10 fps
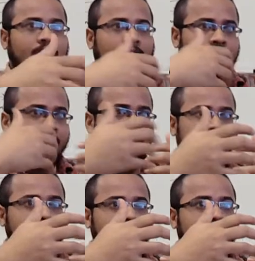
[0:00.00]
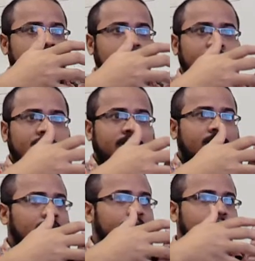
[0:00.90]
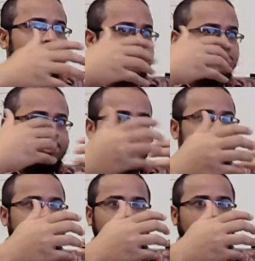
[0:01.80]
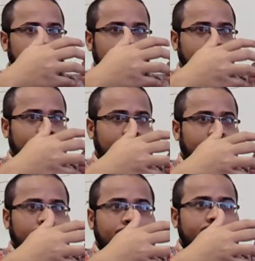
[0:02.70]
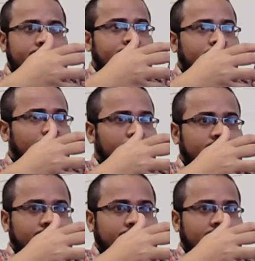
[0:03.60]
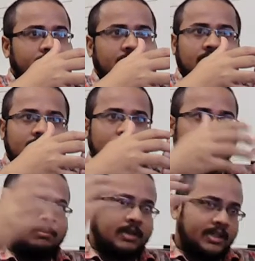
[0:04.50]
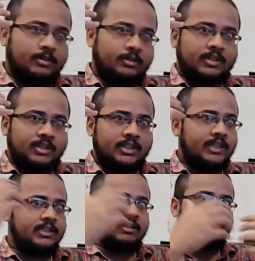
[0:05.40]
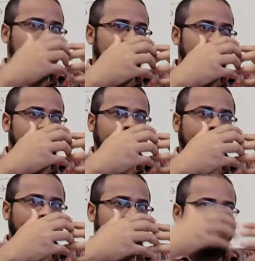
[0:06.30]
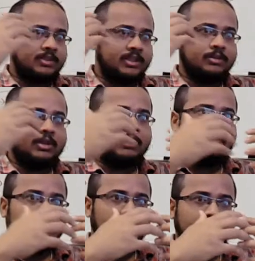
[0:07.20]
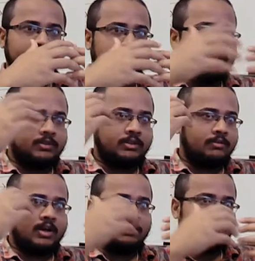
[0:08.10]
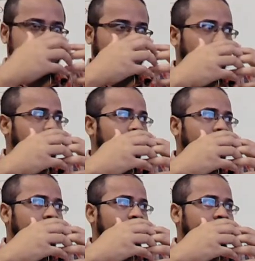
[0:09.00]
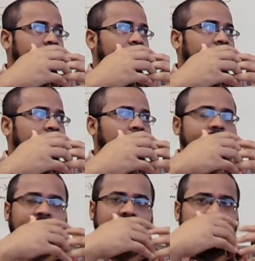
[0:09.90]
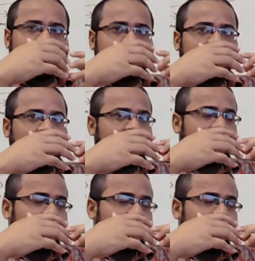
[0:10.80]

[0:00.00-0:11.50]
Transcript: of vehicles using that neural network, which is not possible by your regression process or something you have learned before. The second thing is that